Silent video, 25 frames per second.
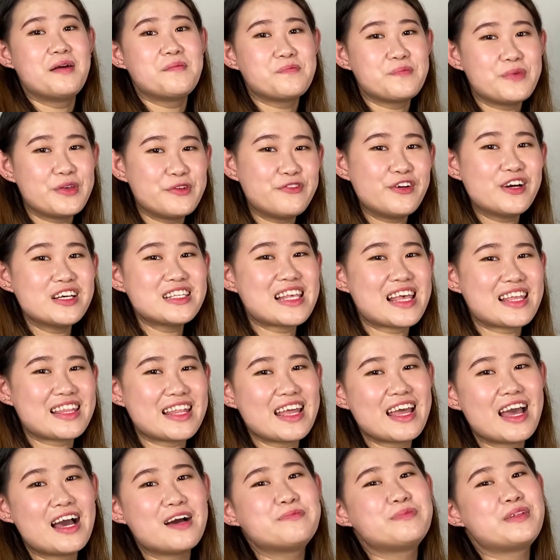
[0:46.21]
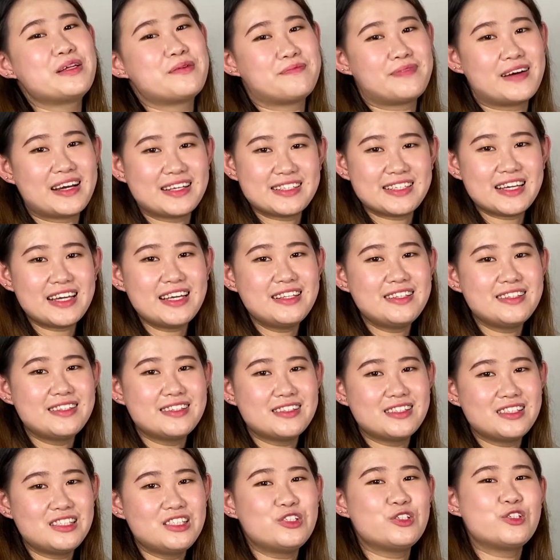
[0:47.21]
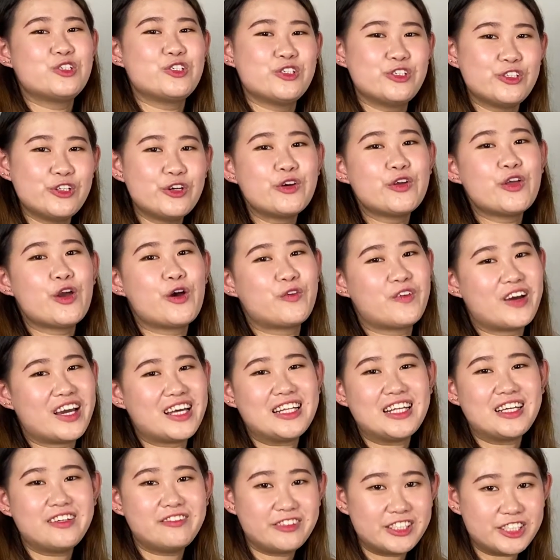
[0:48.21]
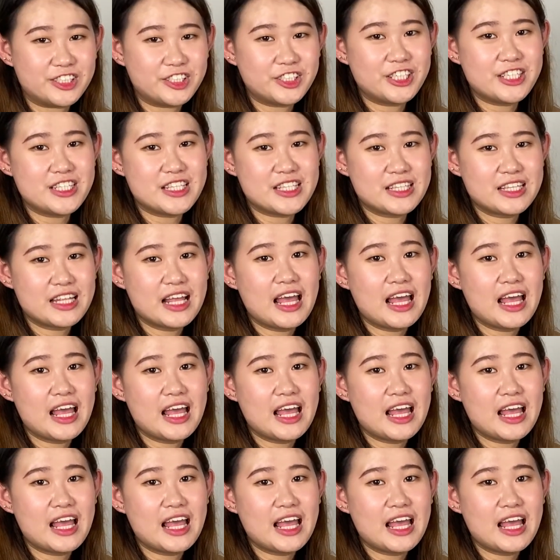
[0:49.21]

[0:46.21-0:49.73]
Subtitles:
Before setting up the budget, you should know your wedding vision,